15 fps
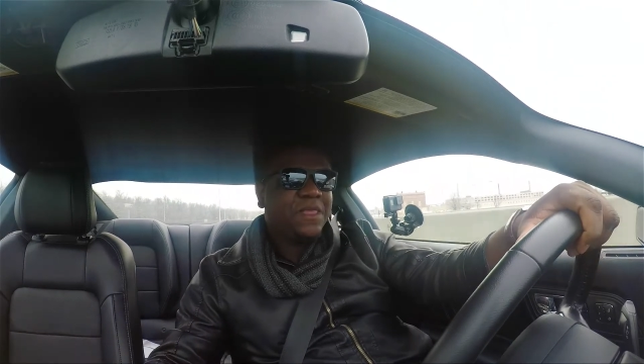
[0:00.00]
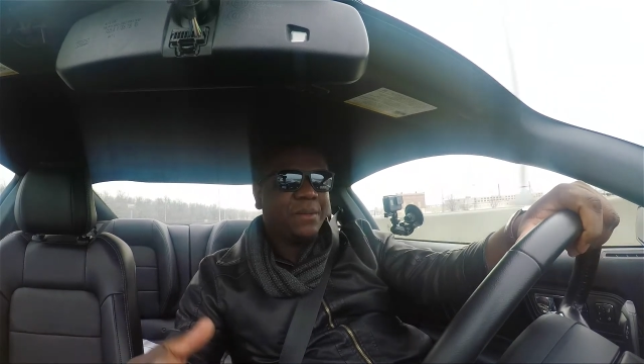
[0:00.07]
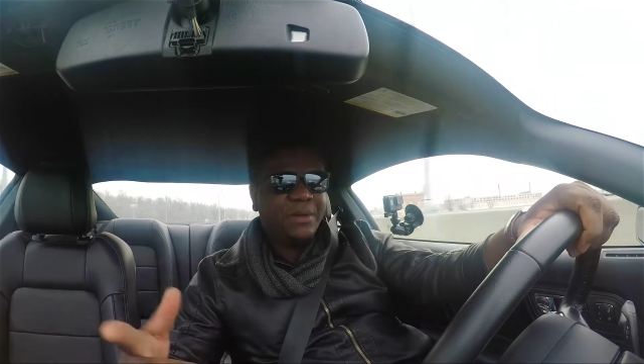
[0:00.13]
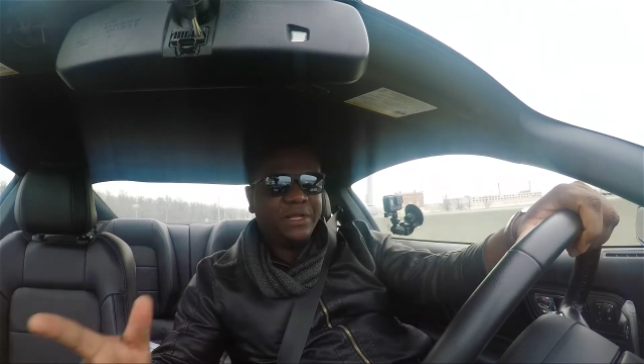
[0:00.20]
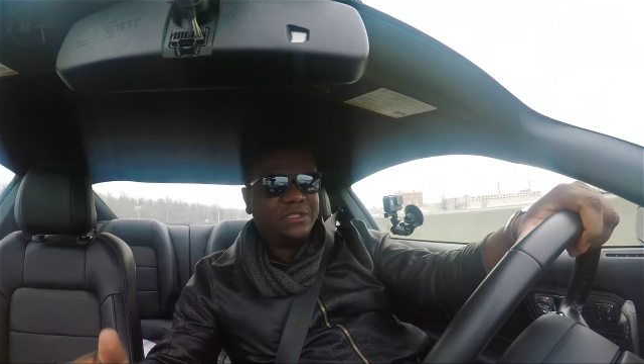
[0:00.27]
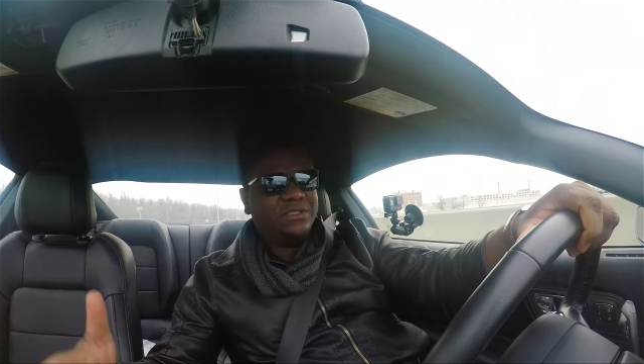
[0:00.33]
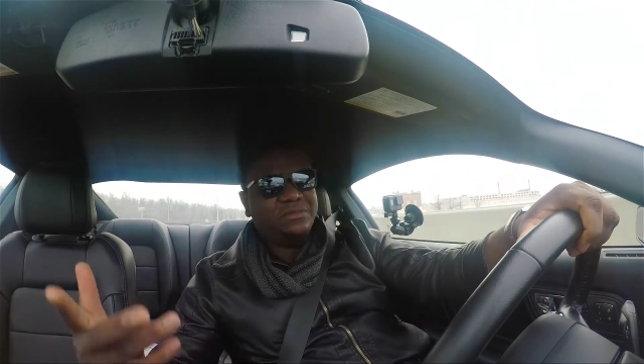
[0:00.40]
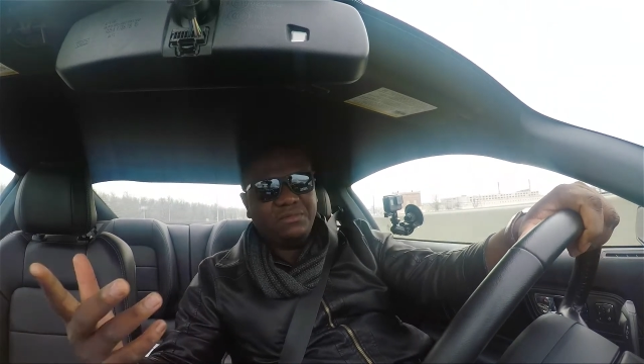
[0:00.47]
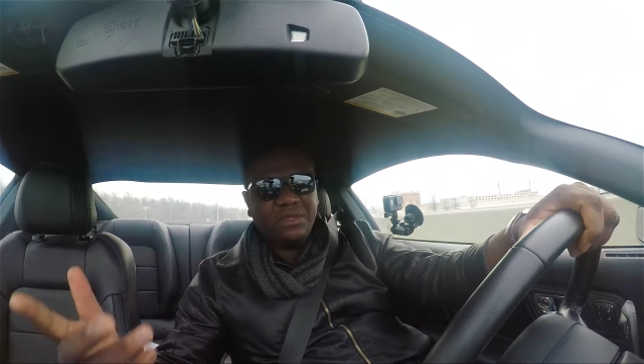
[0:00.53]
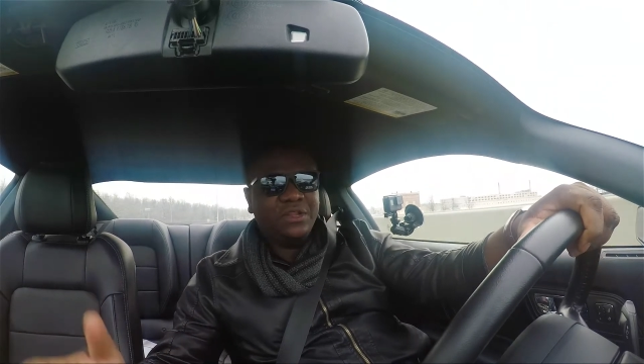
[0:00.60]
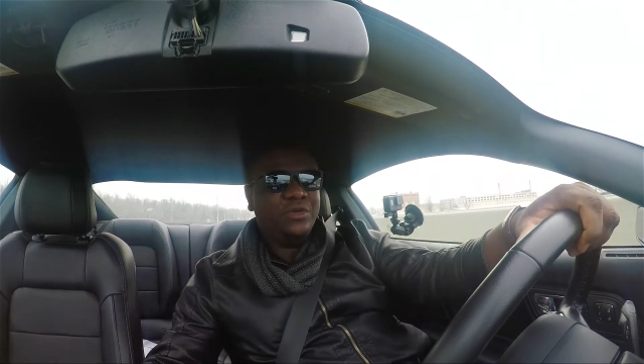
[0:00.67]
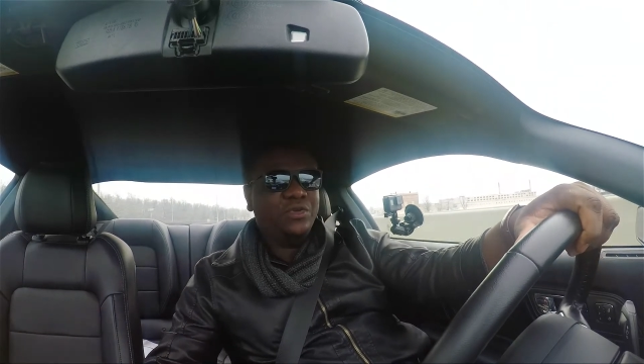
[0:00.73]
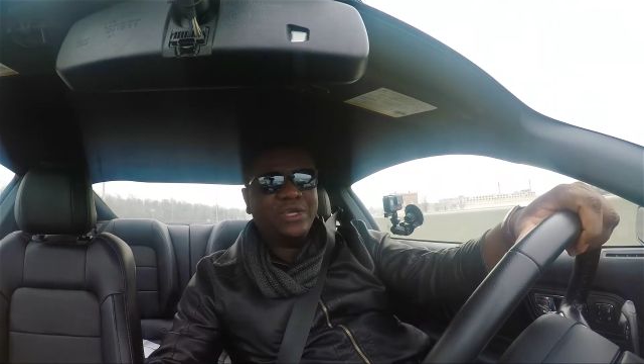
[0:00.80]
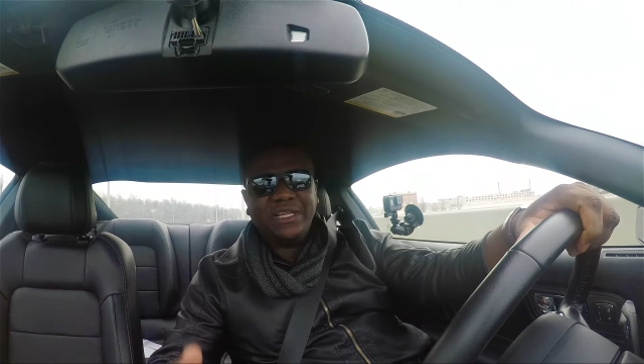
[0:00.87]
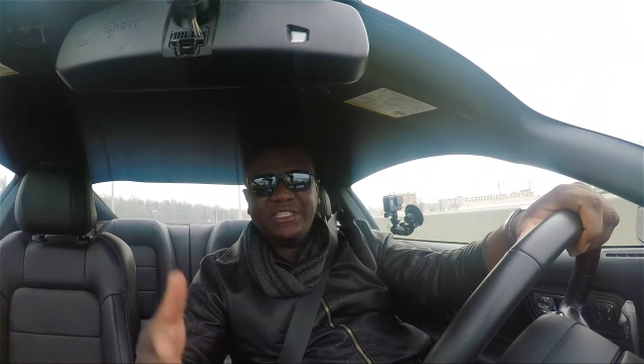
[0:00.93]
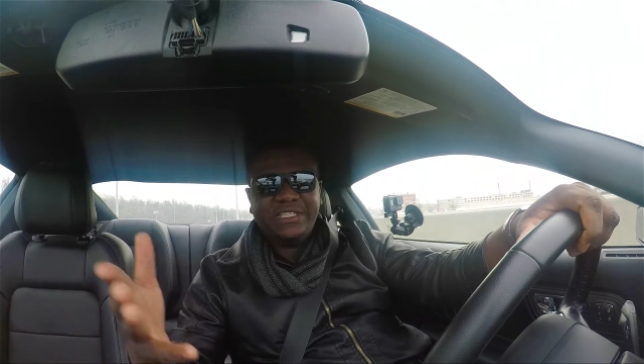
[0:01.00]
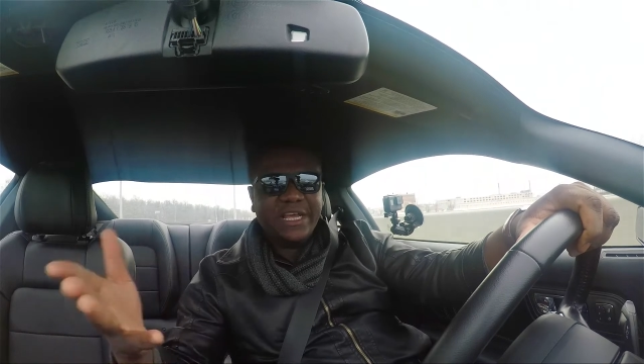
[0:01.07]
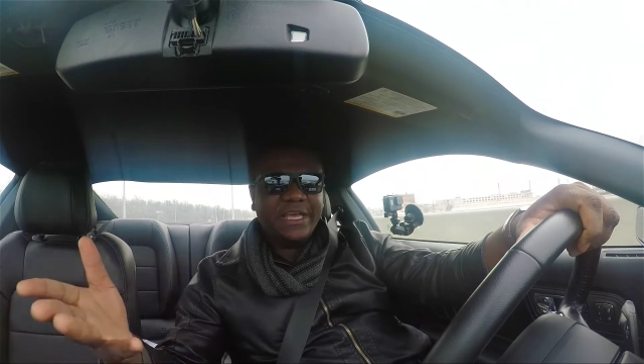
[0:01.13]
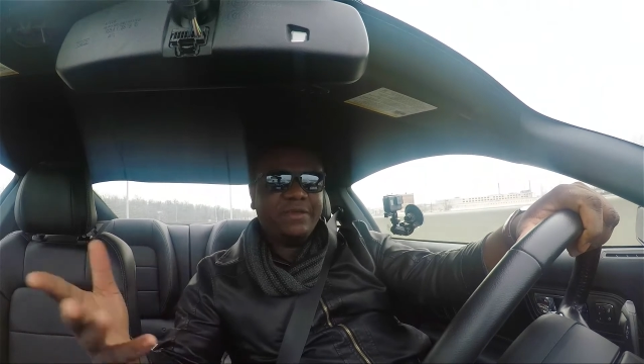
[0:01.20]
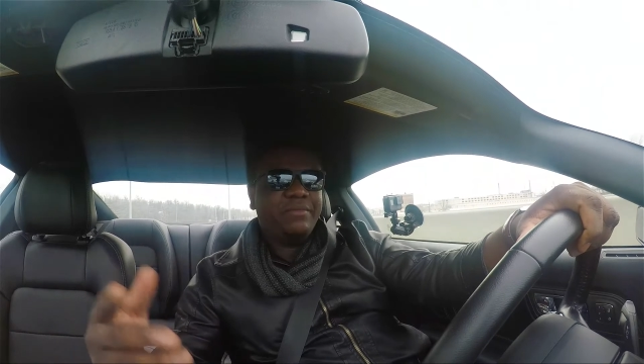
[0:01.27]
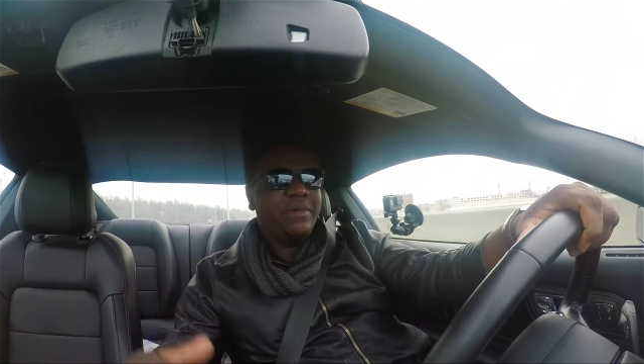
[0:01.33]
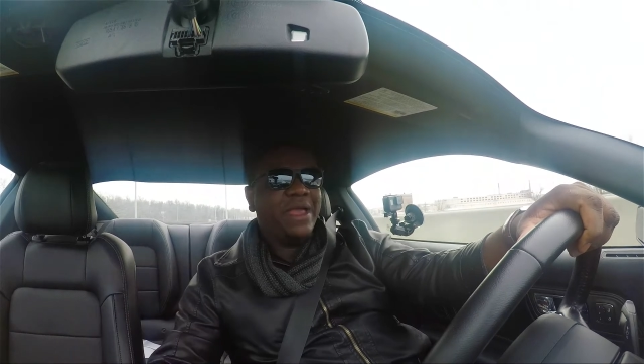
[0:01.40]
but you can
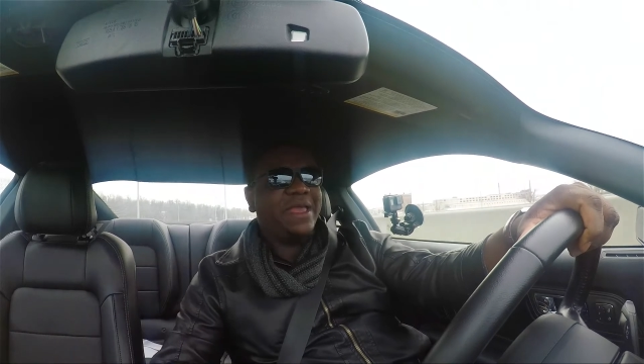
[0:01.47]
check my